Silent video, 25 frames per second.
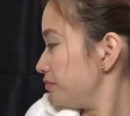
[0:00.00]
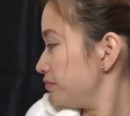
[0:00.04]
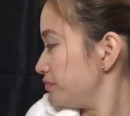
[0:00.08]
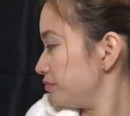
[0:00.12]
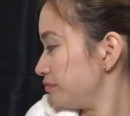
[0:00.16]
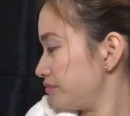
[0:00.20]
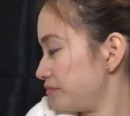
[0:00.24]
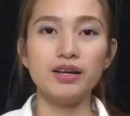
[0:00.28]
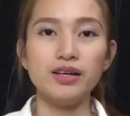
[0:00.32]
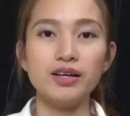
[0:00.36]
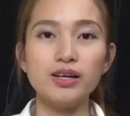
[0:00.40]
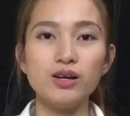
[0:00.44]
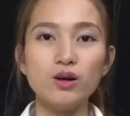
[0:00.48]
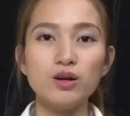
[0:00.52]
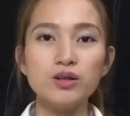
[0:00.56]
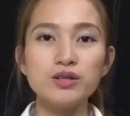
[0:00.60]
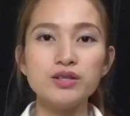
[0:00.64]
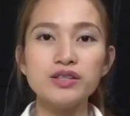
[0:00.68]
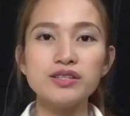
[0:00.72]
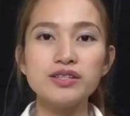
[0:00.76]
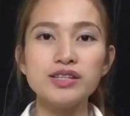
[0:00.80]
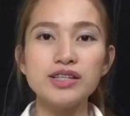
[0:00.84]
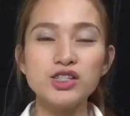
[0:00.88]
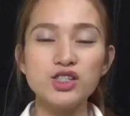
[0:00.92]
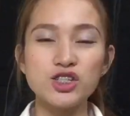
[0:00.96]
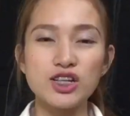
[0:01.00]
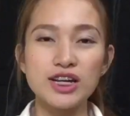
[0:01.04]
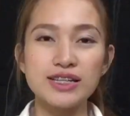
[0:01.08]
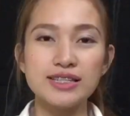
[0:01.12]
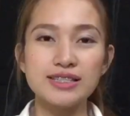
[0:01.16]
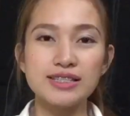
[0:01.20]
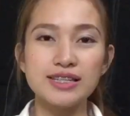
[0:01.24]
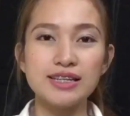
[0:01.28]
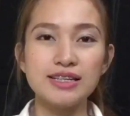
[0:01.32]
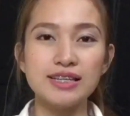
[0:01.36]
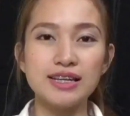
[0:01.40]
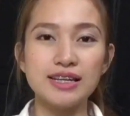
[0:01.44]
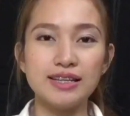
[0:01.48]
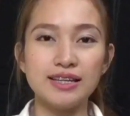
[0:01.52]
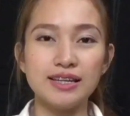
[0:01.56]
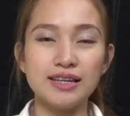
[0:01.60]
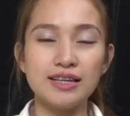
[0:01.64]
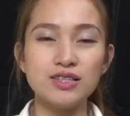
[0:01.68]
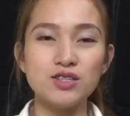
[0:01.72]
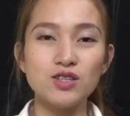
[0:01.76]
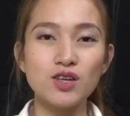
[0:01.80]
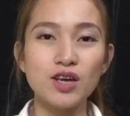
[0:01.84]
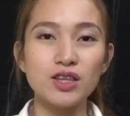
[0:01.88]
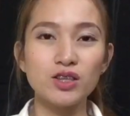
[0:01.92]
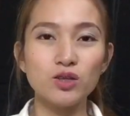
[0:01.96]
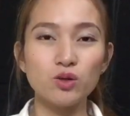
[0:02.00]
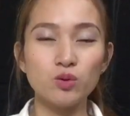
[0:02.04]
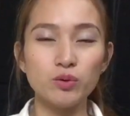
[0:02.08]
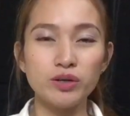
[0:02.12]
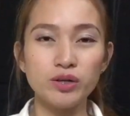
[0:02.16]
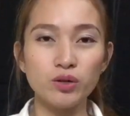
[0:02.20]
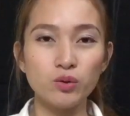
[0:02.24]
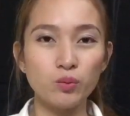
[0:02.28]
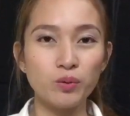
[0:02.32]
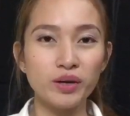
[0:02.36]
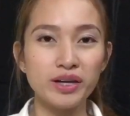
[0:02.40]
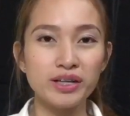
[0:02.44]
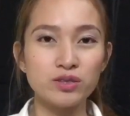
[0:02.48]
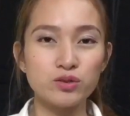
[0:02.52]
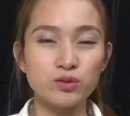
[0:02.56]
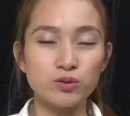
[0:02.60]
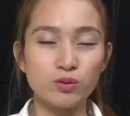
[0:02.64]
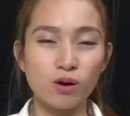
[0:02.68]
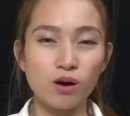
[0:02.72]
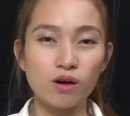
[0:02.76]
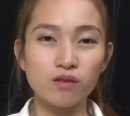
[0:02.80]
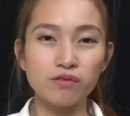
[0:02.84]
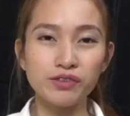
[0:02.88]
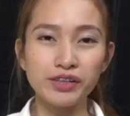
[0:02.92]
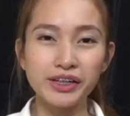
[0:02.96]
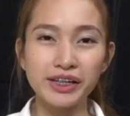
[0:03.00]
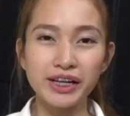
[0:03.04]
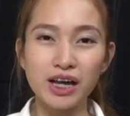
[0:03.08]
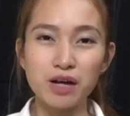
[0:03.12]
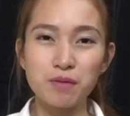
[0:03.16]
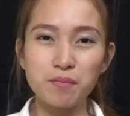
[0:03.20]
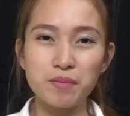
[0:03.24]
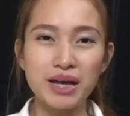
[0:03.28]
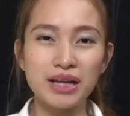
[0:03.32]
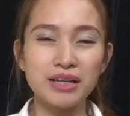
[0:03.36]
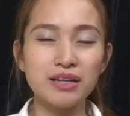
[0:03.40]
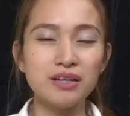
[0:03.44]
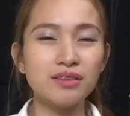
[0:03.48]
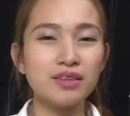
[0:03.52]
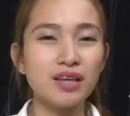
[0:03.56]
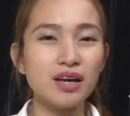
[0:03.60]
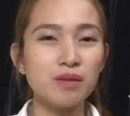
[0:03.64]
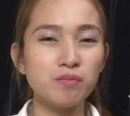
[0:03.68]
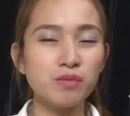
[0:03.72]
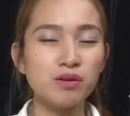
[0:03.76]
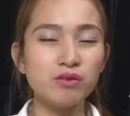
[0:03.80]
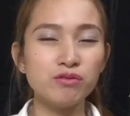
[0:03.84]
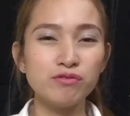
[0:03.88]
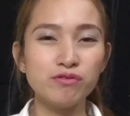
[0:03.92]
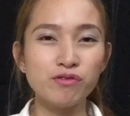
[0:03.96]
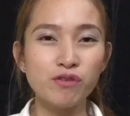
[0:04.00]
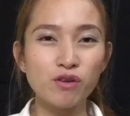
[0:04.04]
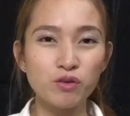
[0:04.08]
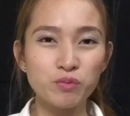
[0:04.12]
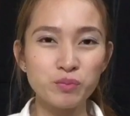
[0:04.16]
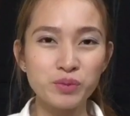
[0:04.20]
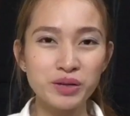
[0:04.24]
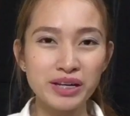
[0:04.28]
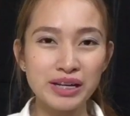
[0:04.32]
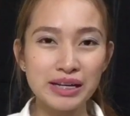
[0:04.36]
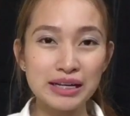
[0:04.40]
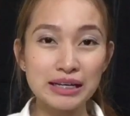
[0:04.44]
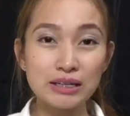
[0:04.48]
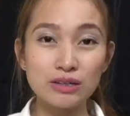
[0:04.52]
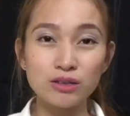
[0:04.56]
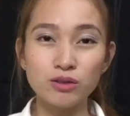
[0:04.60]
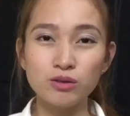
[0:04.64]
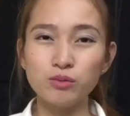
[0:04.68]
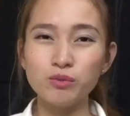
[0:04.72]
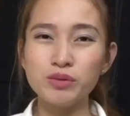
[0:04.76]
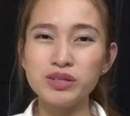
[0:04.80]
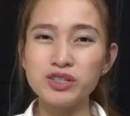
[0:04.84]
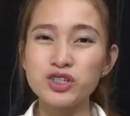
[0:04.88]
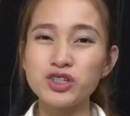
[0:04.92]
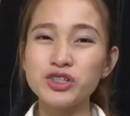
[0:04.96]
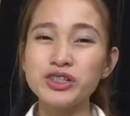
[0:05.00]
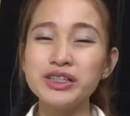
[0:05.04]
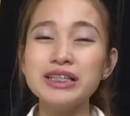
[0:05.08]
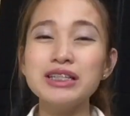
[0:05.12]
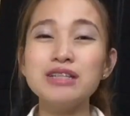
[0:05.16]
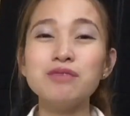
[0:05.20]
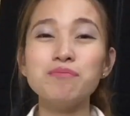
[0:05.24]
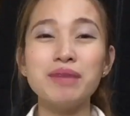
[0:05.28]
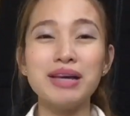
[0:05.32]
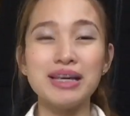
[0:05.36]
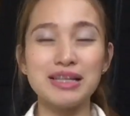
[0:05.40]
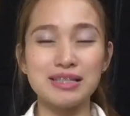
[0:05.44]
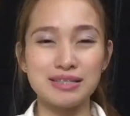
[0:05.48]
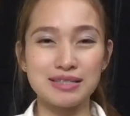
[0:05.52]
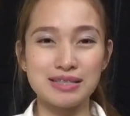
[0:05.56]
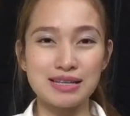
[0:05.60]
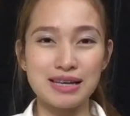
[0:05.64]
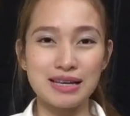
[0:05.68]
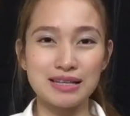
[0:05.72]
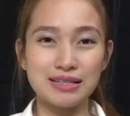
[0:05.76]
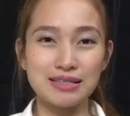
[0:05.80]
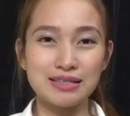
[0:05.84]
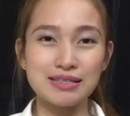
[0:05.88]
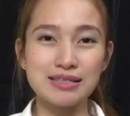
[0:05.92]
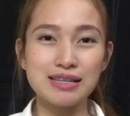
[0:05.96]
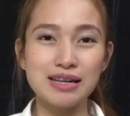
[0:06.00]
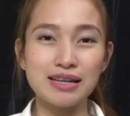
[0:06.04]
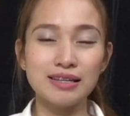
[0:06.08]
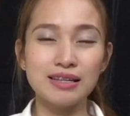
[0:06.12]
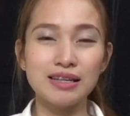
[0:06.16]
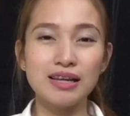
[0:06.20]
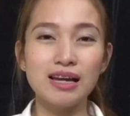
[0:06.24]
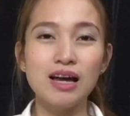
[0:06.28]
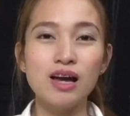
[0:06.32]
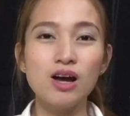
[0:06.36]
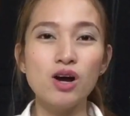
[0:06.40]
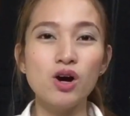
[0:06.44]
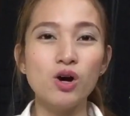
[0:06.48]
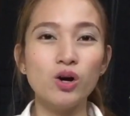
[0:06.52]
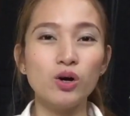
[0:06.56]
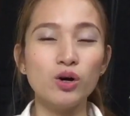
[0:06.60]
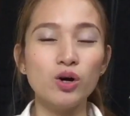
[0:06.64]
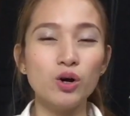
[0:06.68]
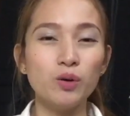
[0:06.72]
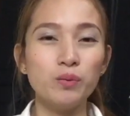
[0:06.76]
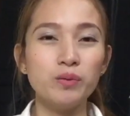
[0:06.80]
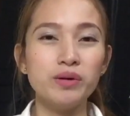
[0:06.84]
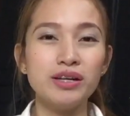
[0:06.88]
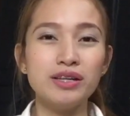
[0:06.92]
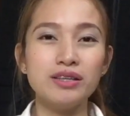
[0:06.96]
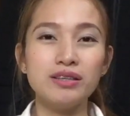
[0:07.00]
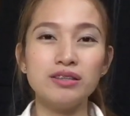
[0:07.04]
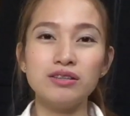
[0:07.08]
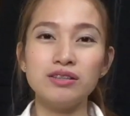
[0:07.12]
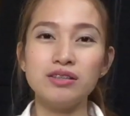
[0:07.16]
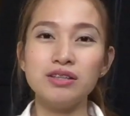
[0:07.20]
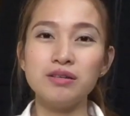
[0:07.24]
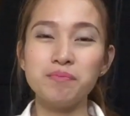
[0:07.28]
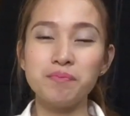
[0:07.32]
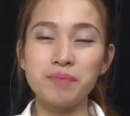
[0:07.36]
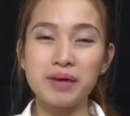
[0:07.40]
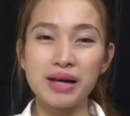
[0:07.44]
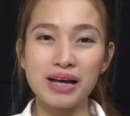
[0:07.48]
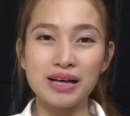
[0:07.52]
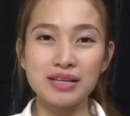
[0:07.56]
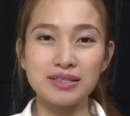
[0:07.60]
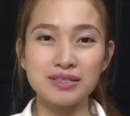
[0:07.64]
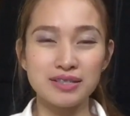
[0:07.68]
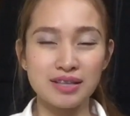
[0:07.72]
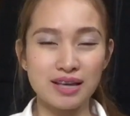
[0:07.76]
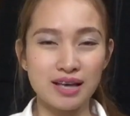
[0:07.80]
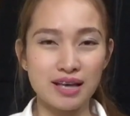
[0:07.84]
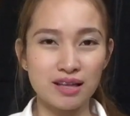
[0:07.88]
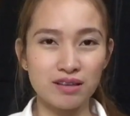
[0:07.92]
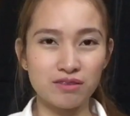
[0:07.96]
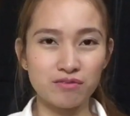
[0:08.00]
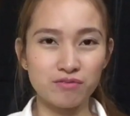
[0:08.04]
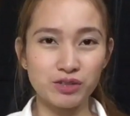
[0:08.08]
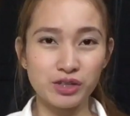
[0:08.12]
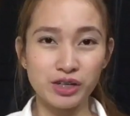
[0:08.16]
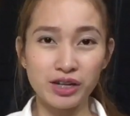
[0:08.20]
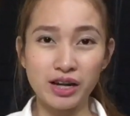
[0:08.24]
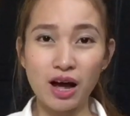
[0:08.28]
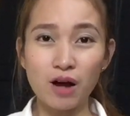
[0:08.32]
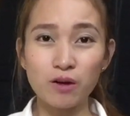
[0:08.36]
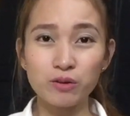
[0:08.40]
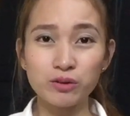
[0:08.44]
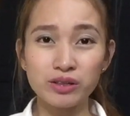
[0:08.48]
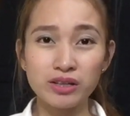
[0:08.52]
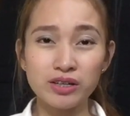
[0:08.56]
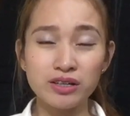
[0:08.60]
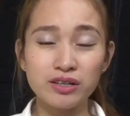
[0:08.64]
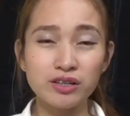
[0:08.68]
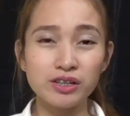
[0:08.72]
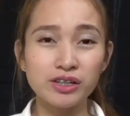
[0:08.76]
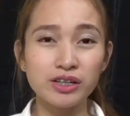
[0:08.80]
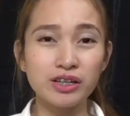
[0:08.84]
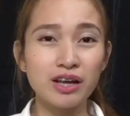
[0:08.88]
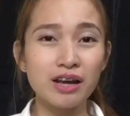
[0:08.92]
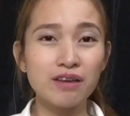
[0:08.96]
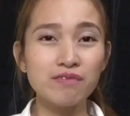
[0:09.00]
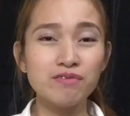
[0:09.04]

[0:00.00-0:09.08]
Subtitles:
He also suggested an easy and quick way to overcome any type of phobia, which really makes sense than going into the past and recounting your life